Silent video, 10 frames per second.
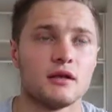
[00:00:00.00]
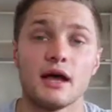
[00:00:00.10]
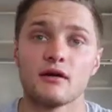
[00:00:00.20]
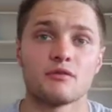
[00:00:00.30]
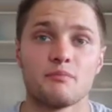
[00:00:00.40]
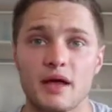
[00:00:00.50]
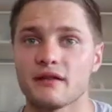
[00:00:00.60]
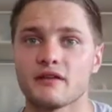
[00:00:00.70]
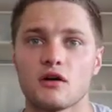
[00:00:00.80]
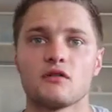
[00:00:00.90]
now it's
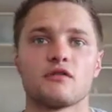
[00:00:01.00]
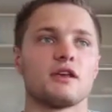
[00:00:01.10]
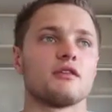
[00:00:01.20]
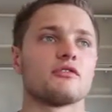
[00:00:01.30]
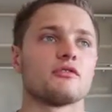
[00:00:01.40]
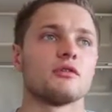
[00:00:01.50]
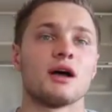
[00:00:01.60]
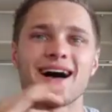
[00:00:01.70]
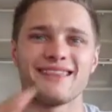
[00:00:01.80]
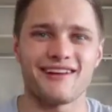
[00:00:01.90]
bouncing off into
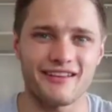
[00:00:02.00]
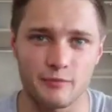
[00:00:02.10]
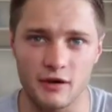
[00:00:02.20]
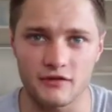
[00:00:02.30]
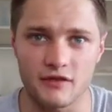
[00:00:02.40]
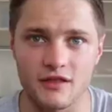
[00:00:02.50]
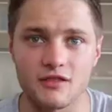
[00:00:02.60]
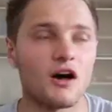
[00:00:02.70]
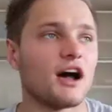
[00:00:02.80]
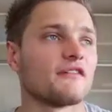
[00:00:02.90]
other aspects of their
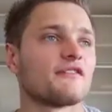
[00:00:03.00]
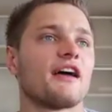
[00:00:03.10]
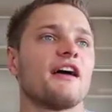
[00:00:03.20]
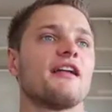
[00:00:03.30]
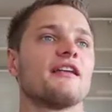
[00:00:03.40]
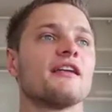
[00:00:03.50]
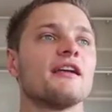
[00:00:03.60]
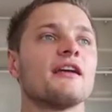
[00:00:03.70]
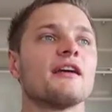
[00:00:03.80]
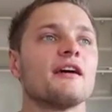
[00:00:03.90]
life, and
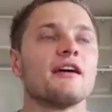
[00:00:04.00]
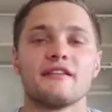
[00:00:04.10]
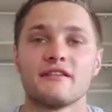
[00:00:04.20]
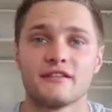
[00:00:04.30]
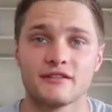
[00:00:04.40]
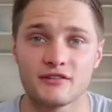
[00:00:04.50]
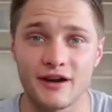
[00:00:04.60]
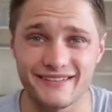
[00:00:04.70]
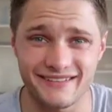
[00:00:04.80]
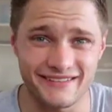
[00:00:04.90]
it's
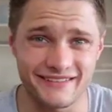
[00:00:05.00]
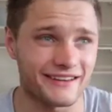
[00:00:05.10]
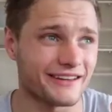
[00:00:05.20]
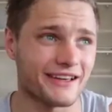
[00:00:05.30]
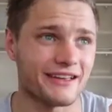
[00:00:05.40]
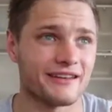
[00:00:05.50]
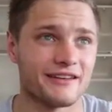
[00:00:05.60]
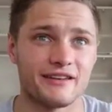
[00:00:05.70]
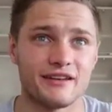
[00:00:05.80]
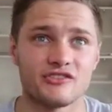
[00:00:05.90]
crazy to see,
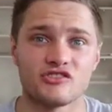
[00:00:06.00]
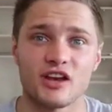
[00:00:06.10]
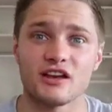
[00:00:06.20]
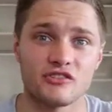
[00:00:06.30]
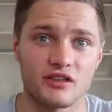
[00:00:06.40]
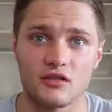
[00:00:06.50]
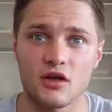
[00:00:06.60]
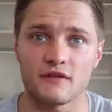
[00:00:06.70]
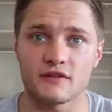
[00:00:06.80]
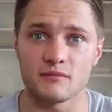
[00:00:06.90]
and it's changing their
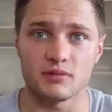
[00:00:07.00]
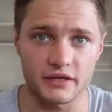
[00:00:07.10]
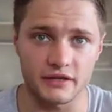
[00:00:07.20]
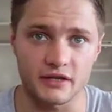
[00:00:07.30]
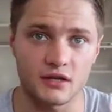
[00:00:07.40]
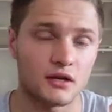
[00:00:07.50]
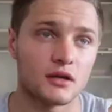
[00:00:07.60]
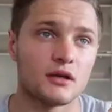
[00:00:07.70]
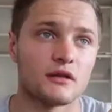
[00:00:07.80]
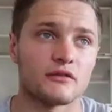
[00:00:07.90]
life completely.
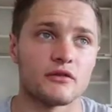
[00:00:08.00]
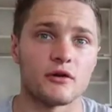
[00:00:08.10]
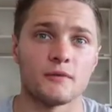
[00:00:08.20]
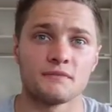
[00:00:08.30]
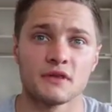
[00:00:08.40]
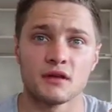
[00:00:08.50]
So